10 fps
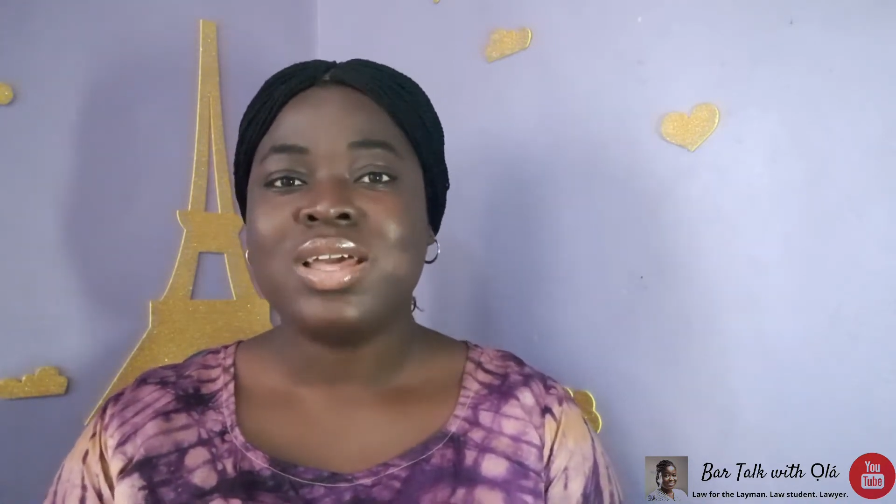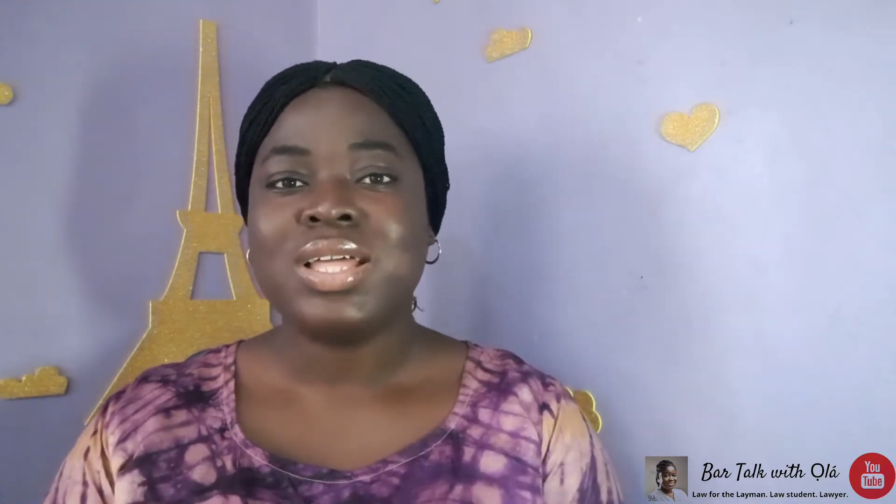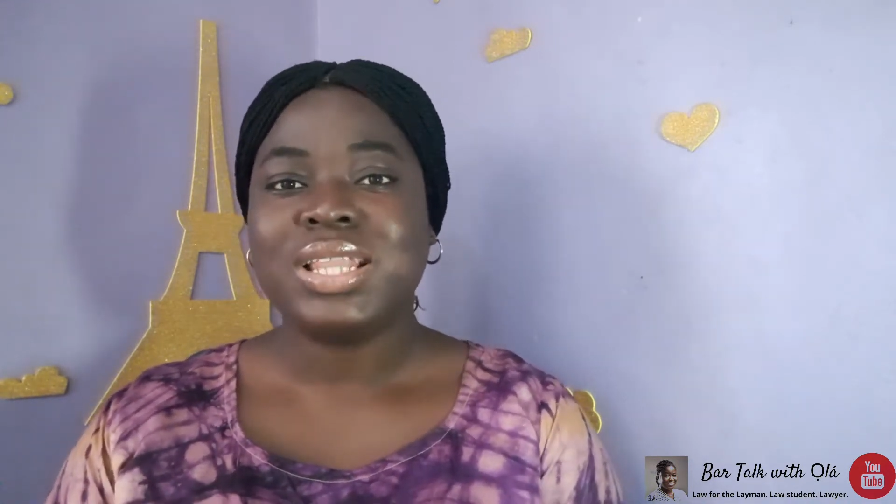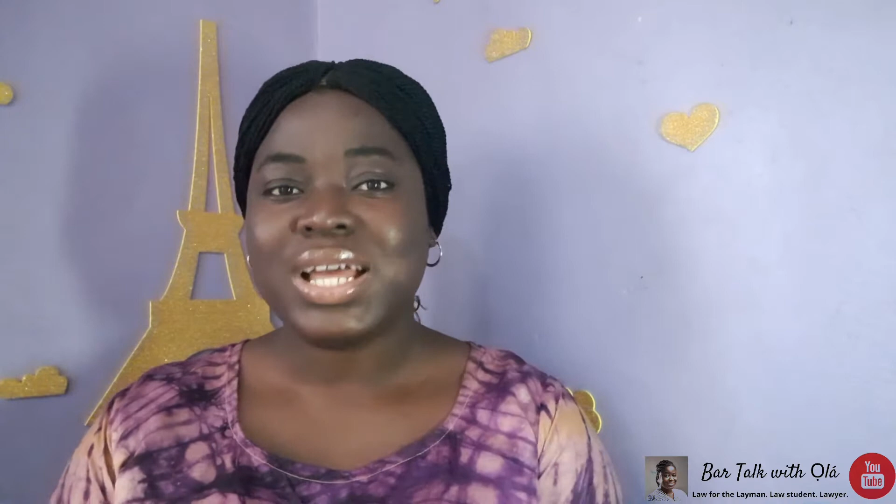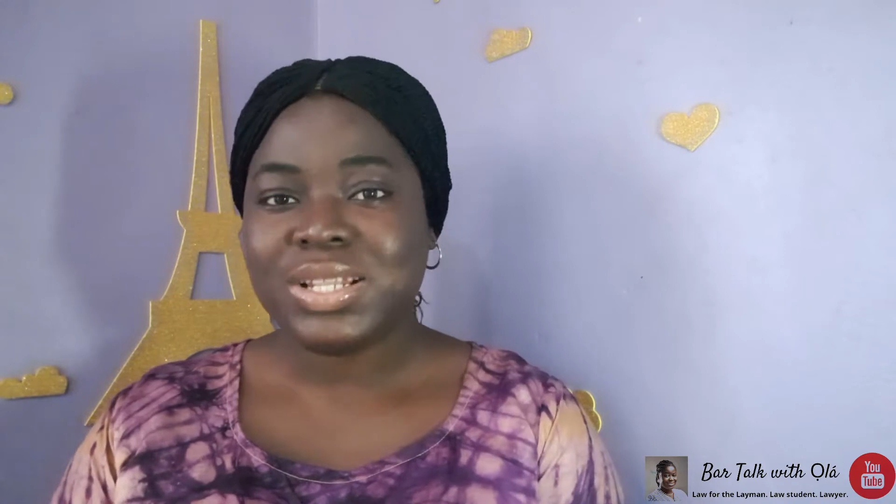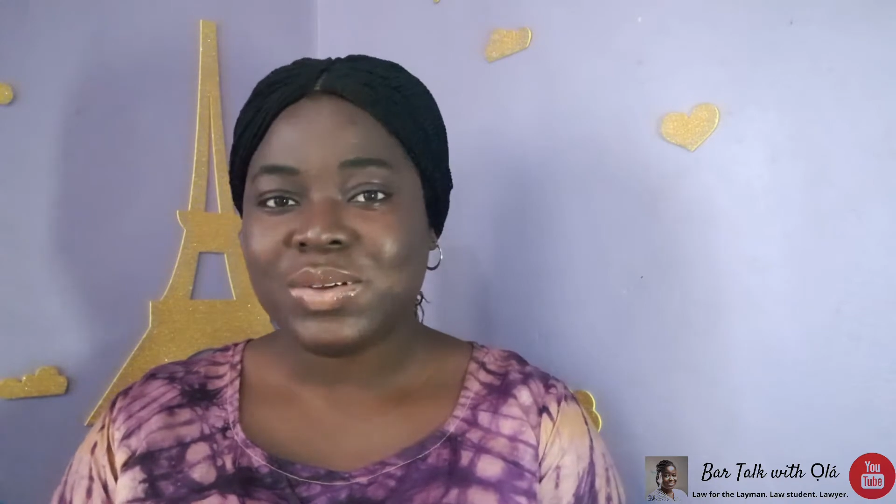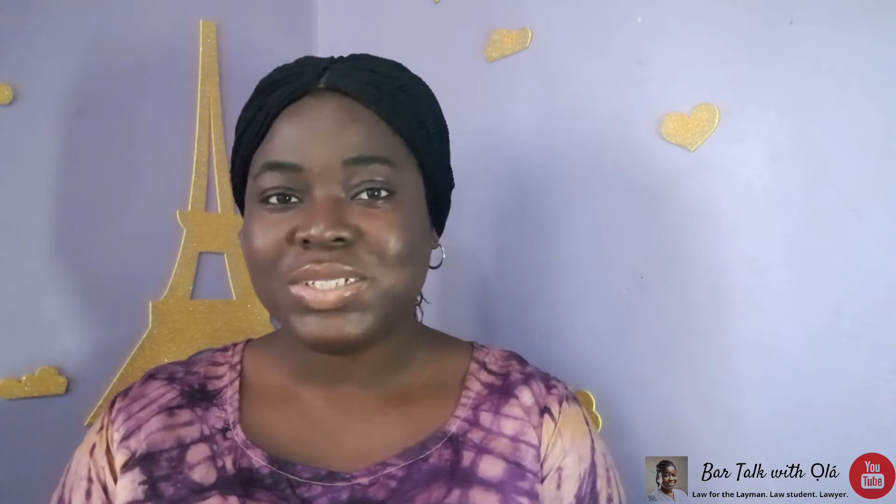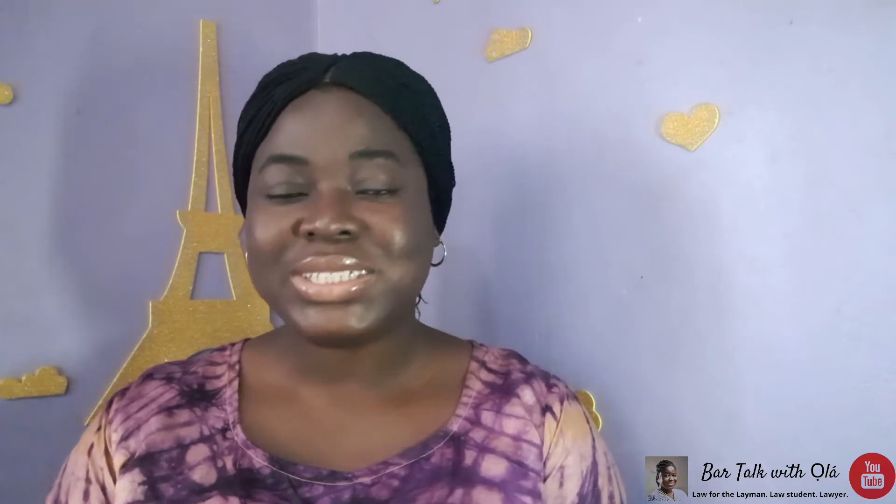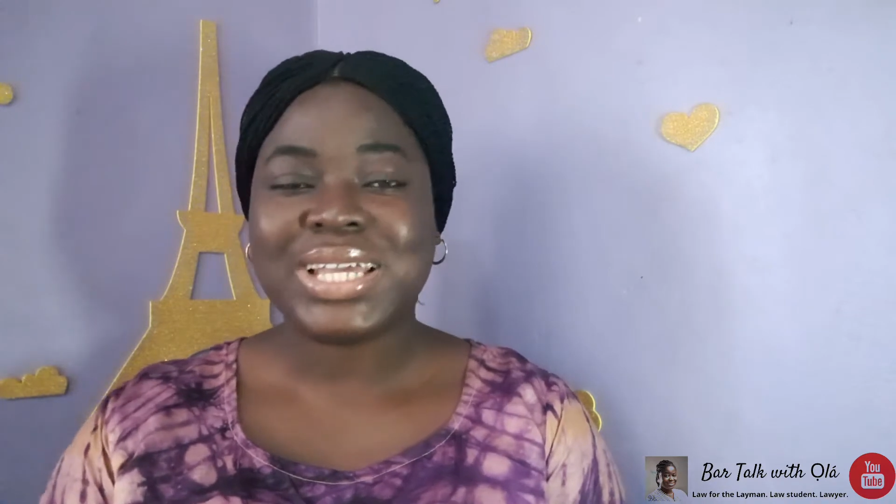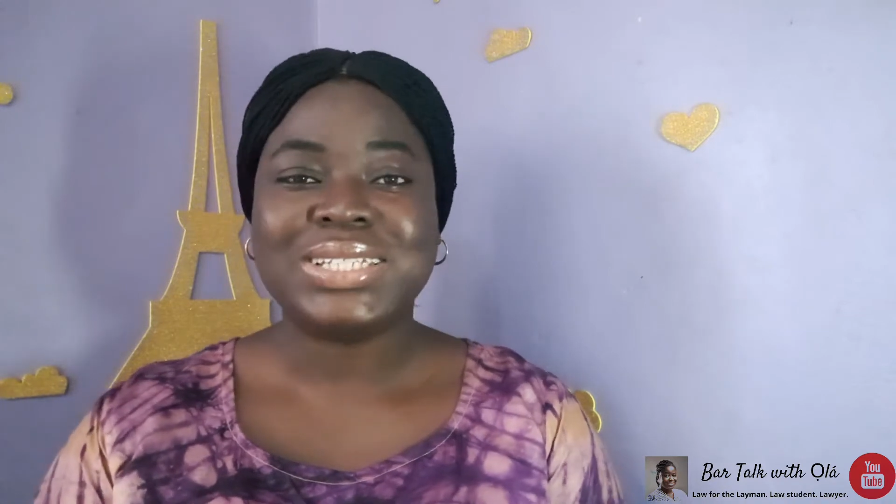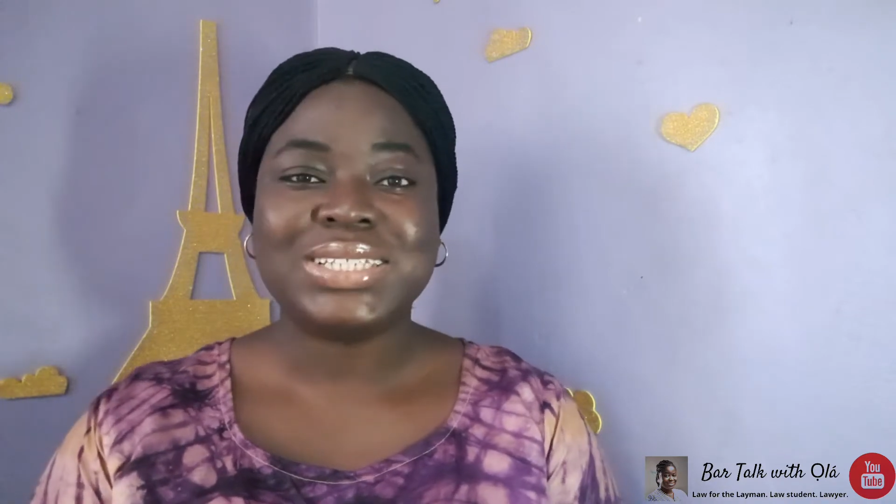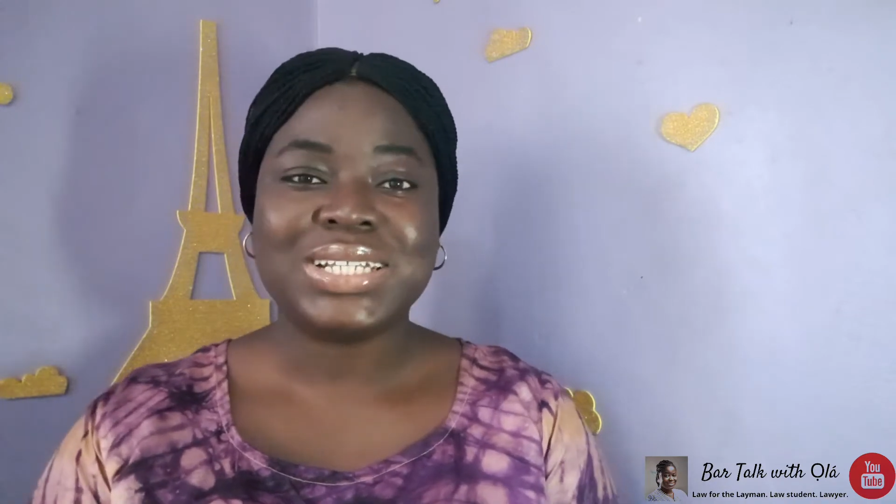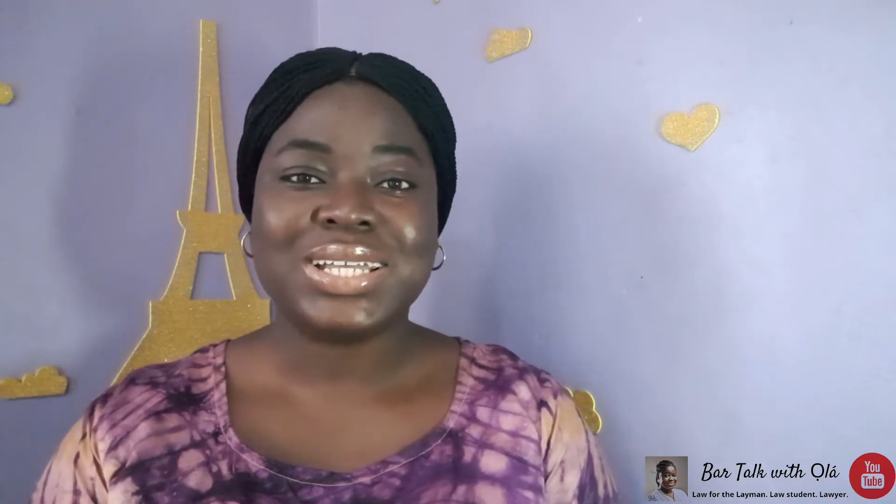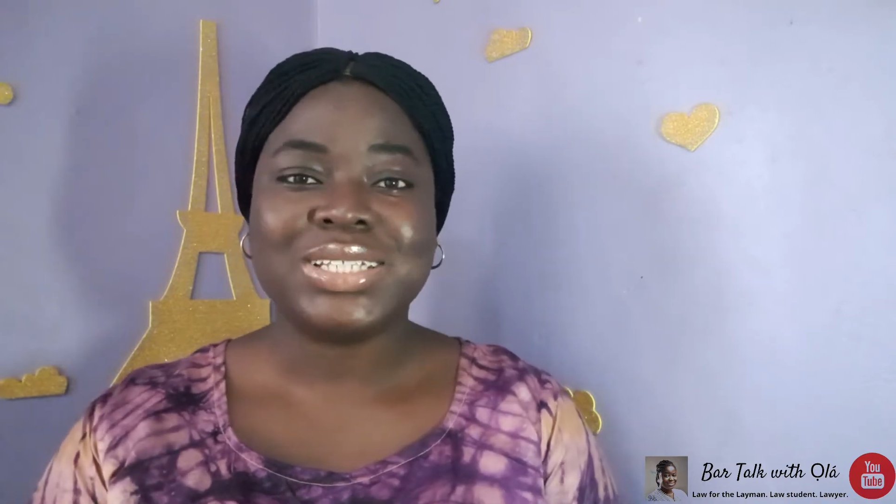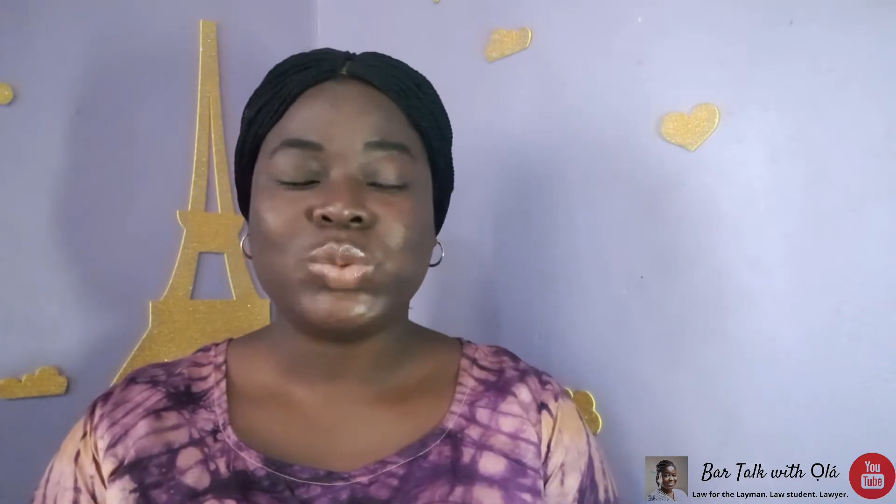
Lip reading: landlords and tenants